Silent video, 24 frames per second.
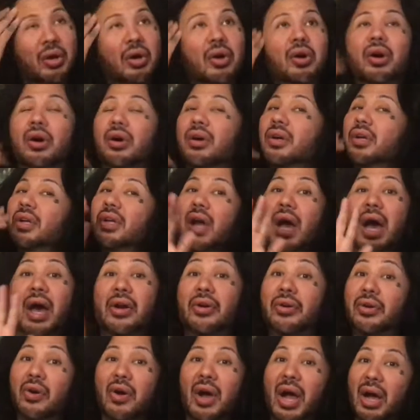Ugh. I
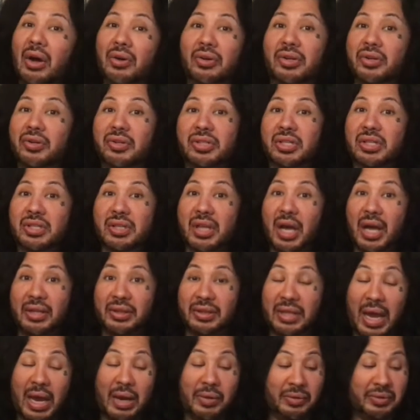don't know how Gucci
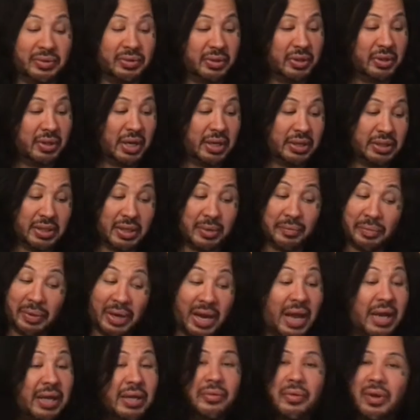thought that was a good idea.
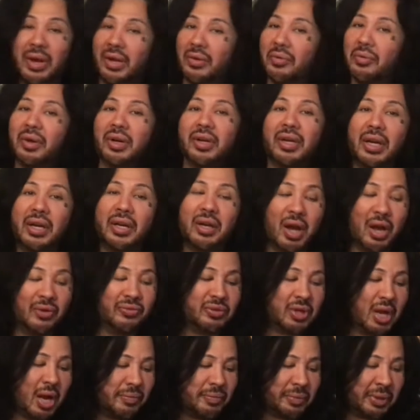But anyway, we're getting
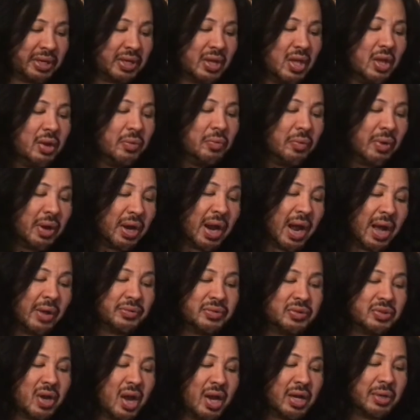off topic. What I
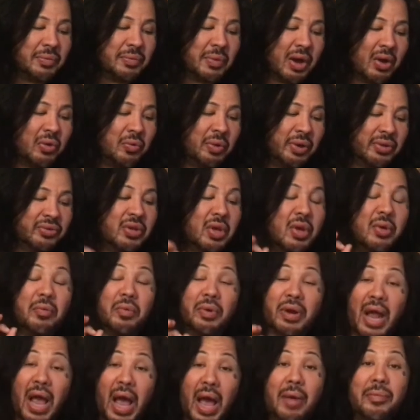was talking about was
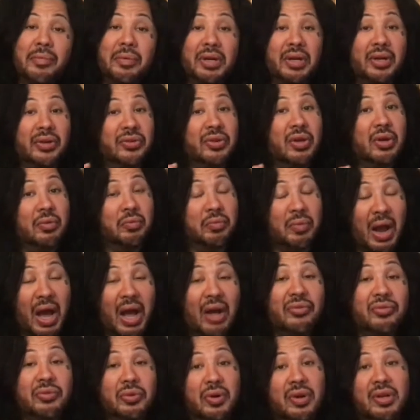what happened is
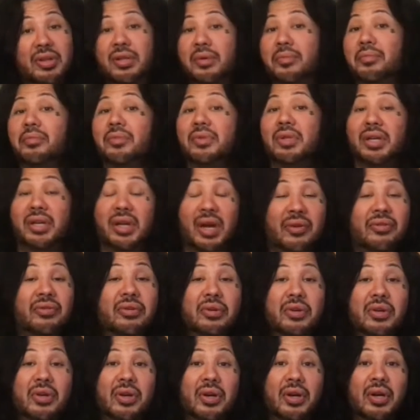Ralph Northam, the
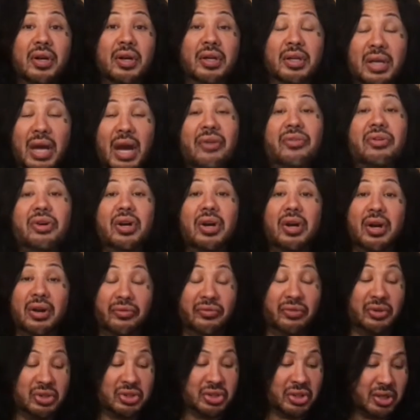governor
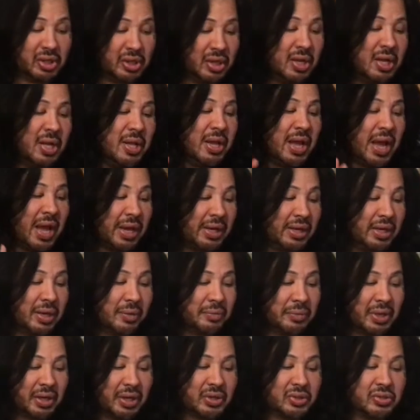of Virginia, ended
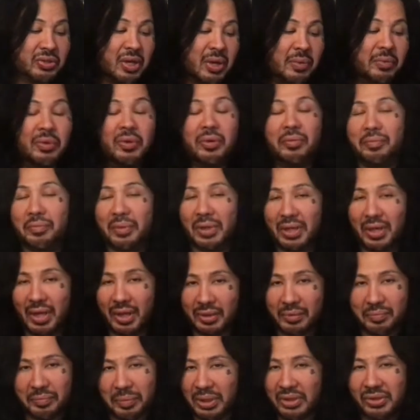up getting in trouble
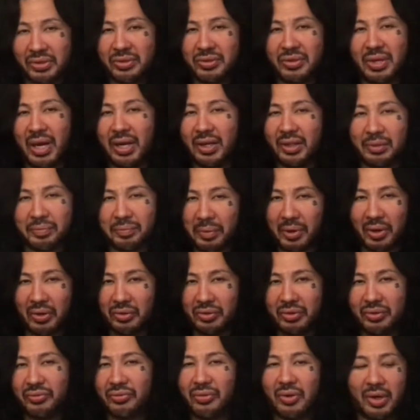because pictures got
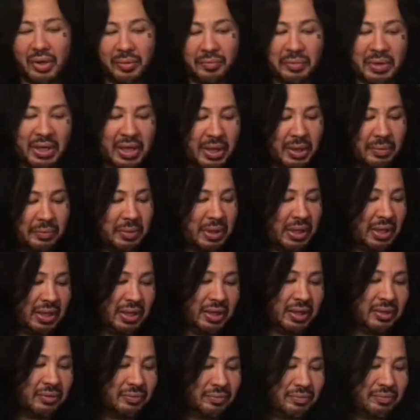exposed from him
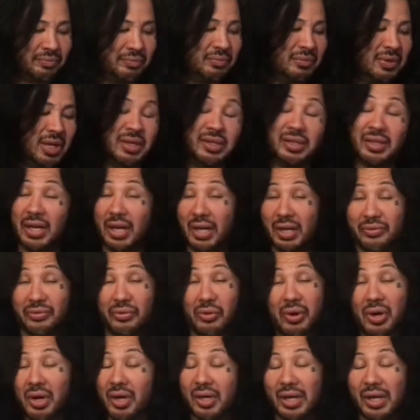in 1984 or